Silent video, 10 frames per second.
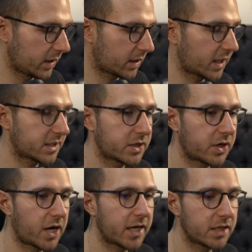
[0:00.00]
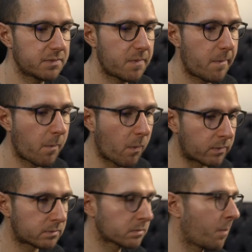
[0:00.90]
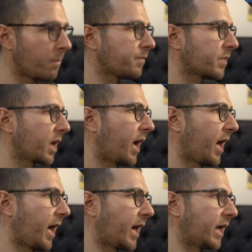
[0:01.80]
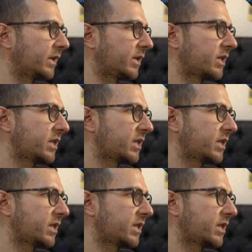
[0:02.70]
the cluster item. And